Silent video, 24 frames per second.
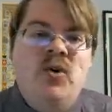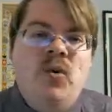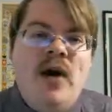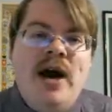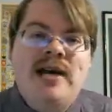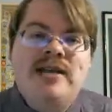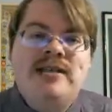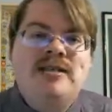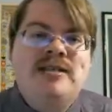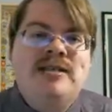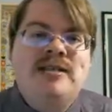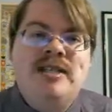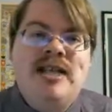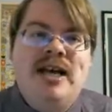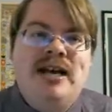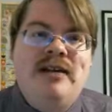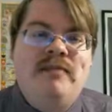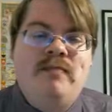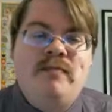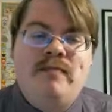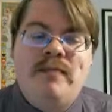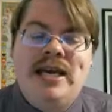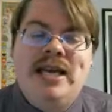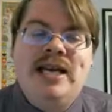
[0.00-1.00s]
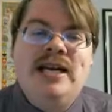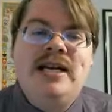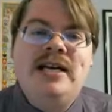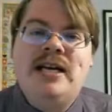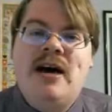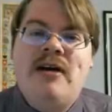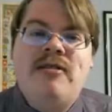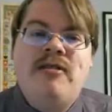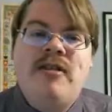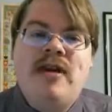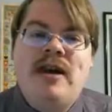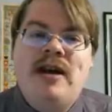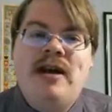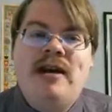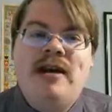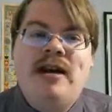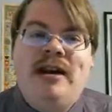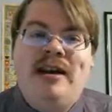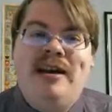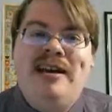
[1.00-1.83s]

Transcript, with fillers: quests that mean nothing,